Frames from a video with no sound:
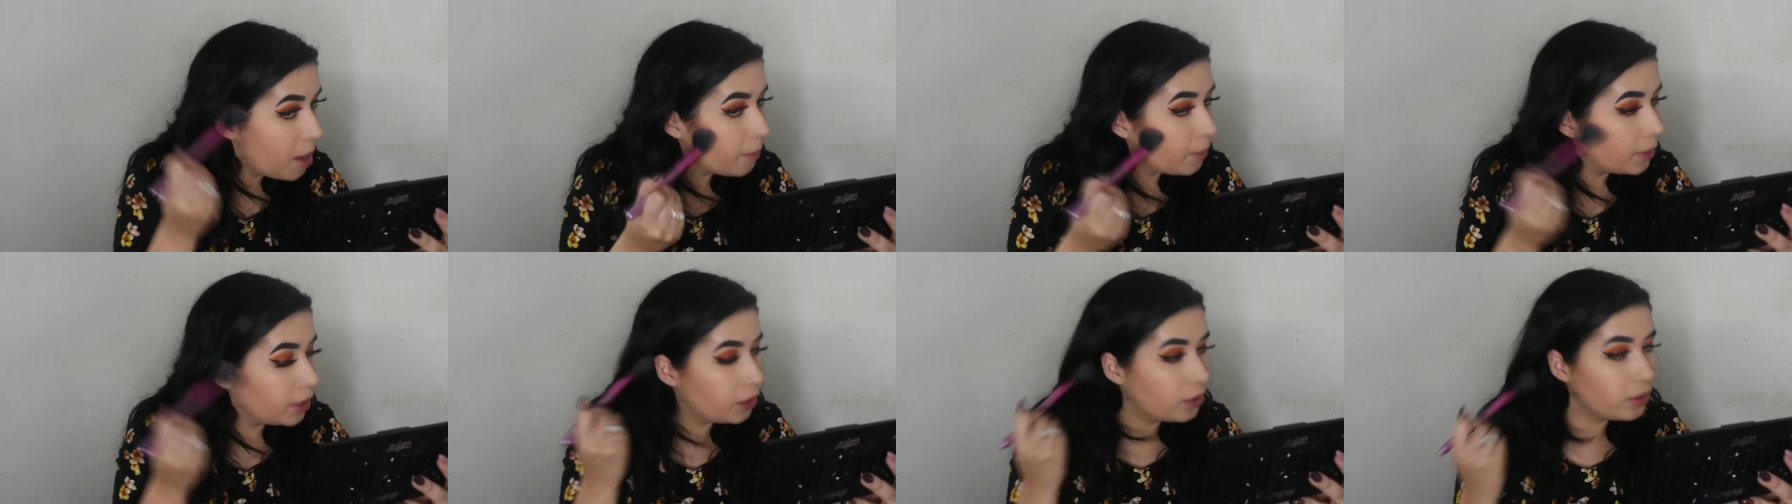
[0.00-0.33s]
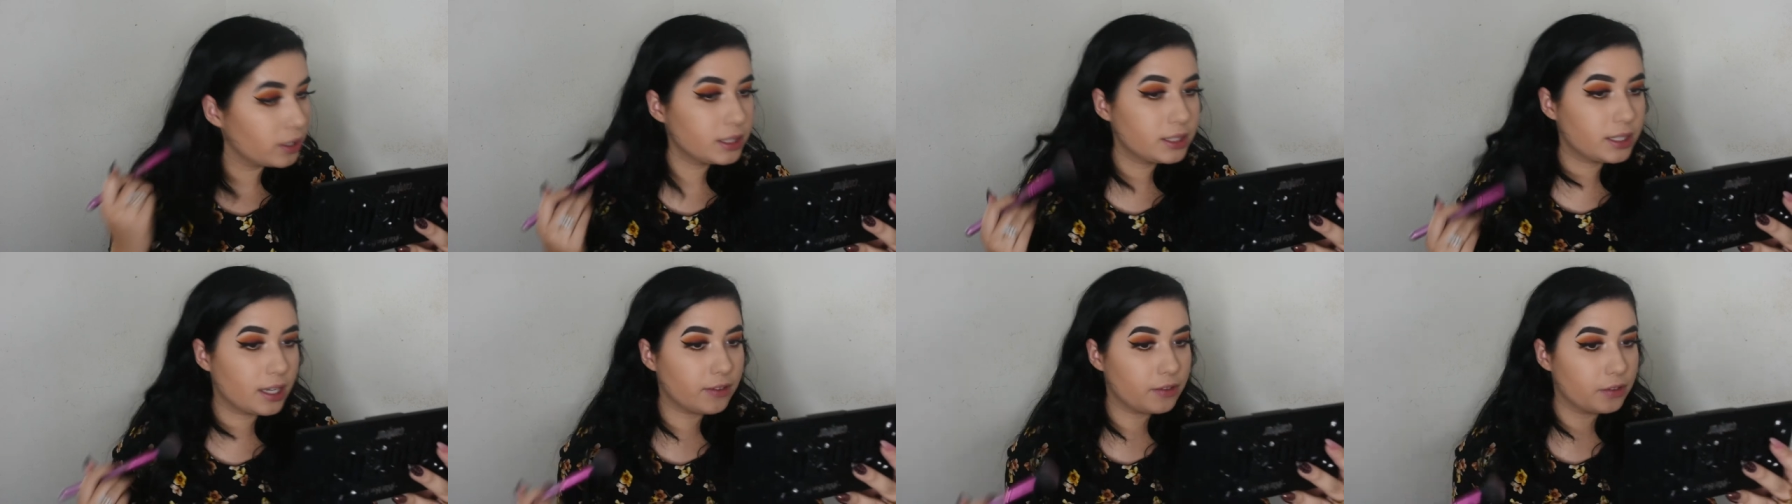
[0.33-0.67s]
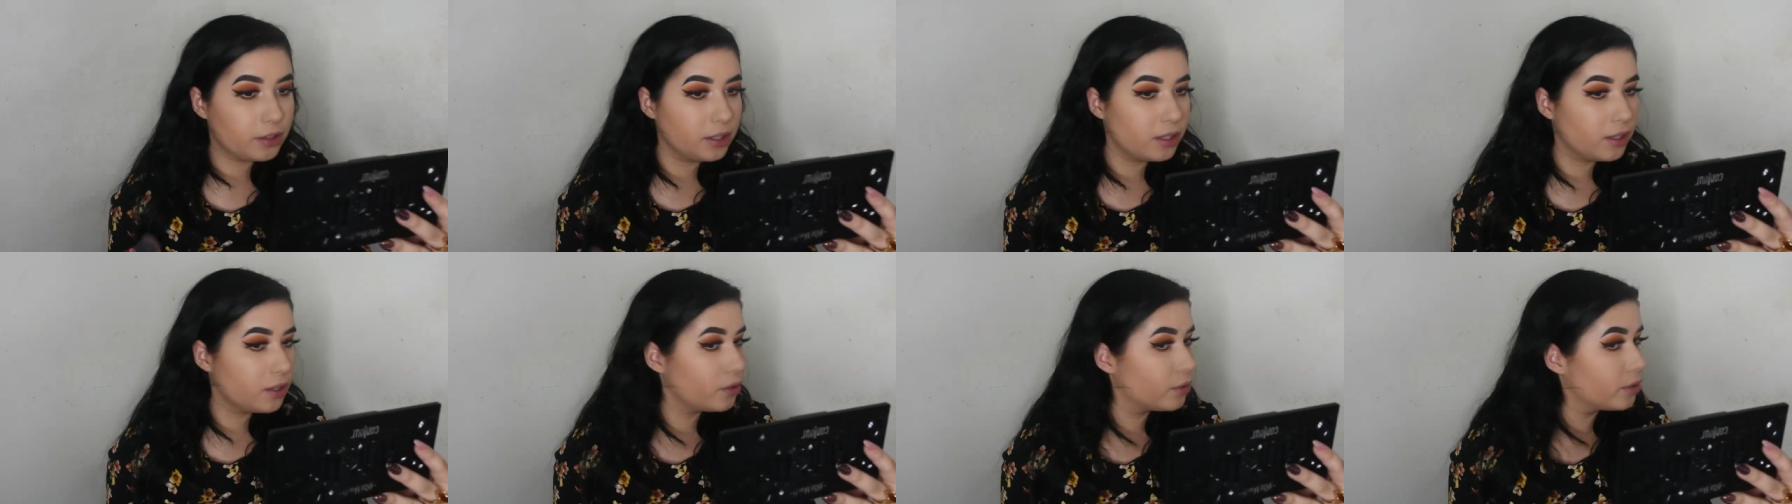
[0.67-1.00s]
But you could
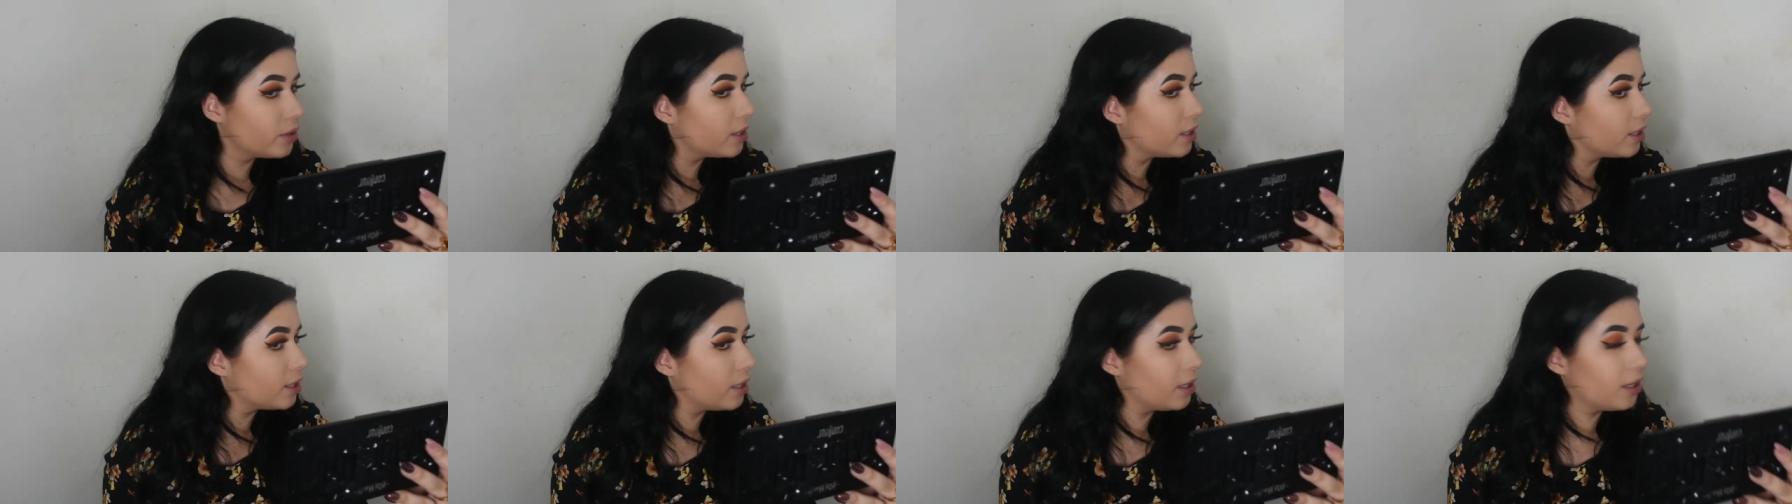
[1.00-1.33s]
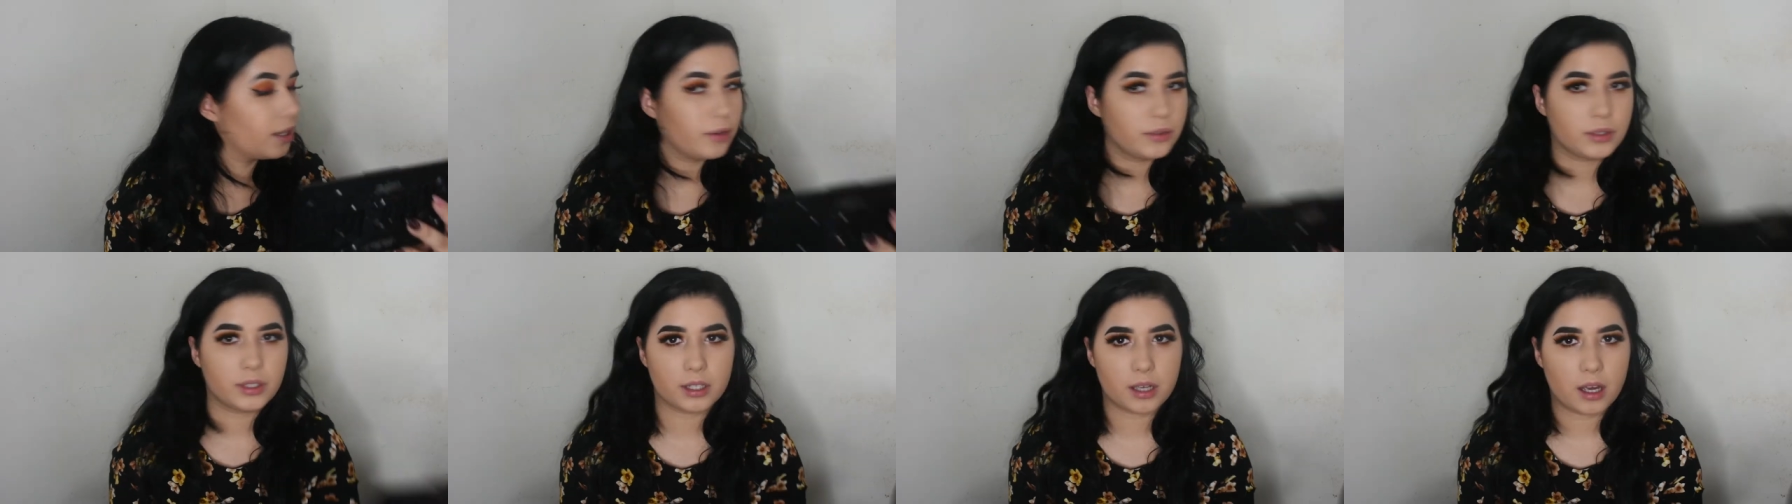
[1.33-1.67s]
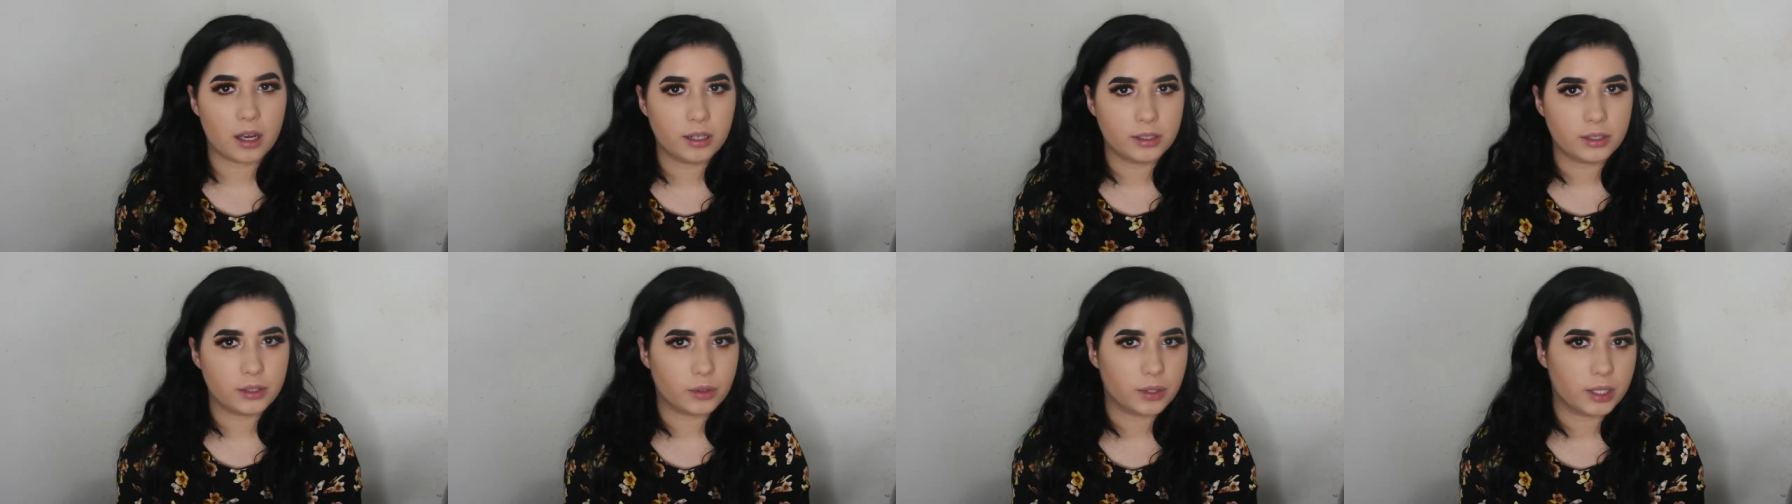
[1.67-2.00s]
definitely use this a little to
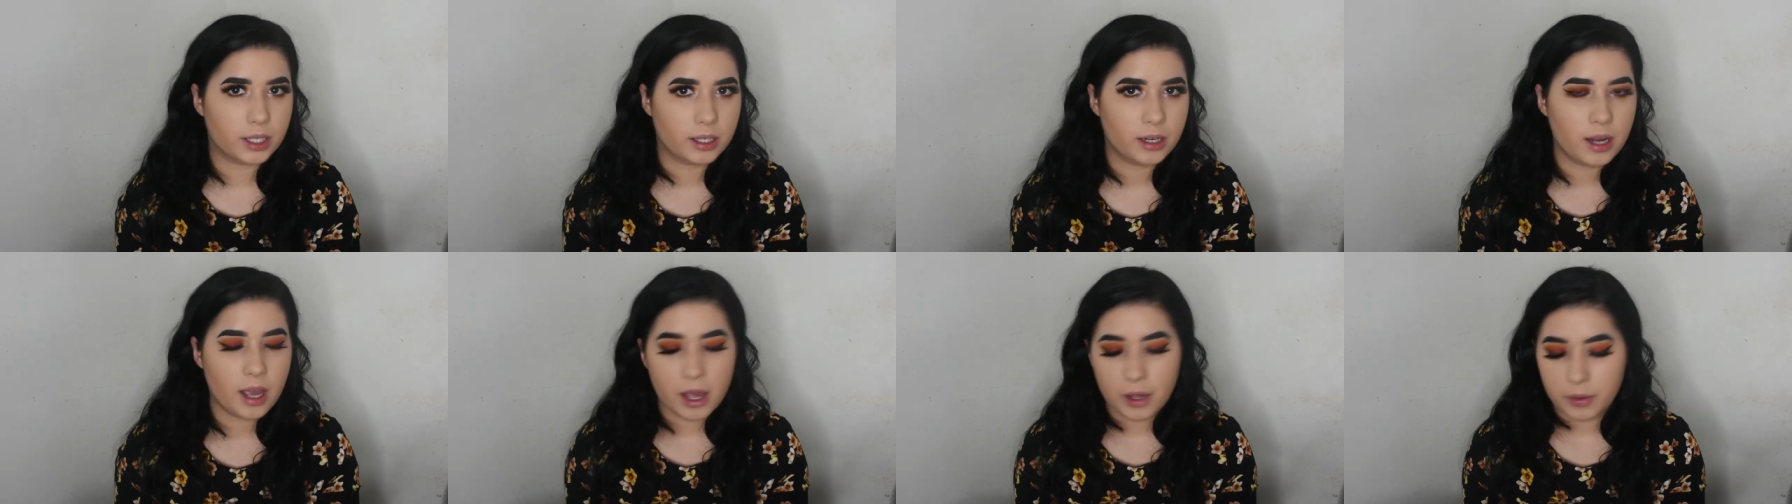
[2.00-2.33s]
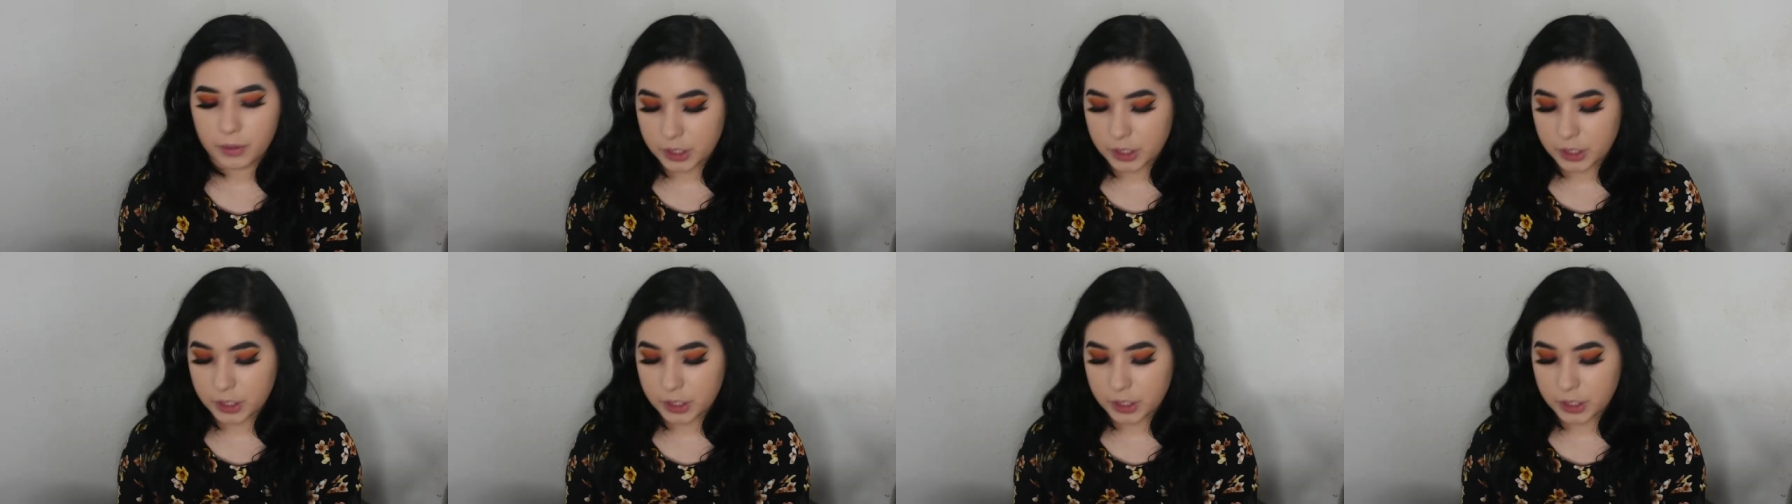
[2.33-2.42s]
contour,